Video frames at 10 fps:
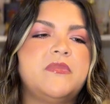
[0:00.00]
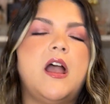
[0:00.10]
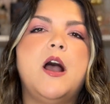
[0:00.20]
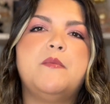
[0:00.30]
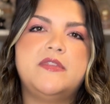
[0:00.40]

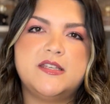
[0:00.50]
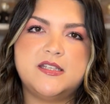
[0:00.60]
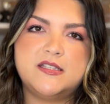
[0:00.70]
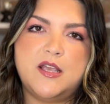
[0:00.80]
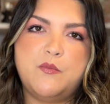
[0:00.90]
And this
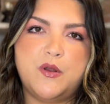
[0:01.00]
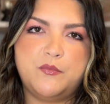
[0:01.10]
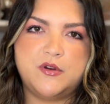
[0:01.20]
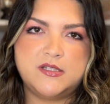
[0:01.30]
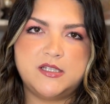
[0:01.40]
is a
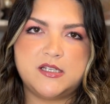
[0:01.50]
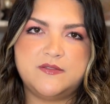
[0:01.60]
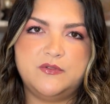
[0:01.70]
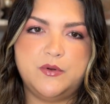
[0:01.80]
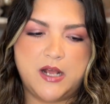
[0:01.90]
1.6
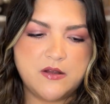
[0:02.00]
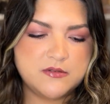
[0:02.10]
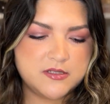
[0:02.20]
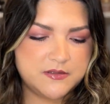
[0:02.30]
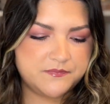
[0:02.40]
fluid
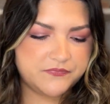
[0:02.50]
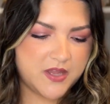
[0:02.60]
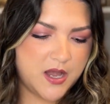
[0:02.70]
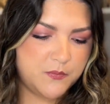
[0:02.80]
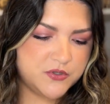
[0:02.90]
ounce,
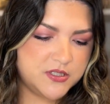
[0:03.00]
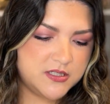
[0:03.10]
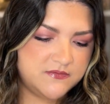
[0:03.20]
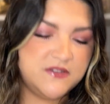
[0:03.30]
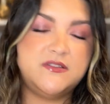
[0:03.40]
which
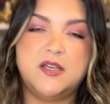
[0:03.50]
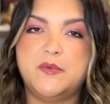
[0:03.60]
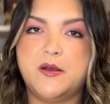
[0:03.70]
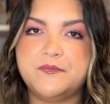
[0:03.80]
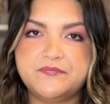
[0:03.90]
is 50
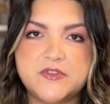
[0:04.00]
ml.